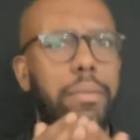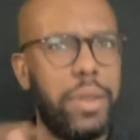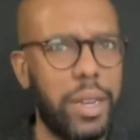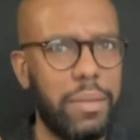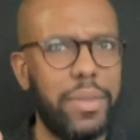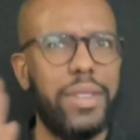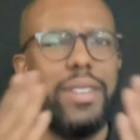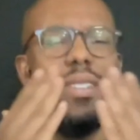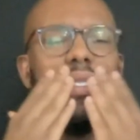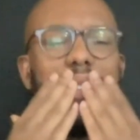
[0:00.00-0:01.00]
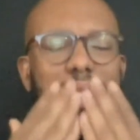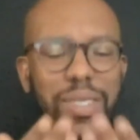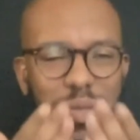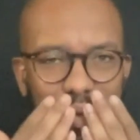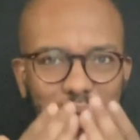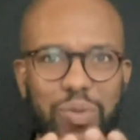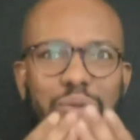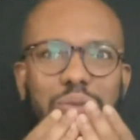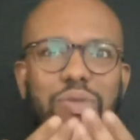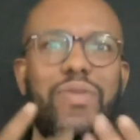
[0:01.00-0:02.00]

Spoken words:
from me to you.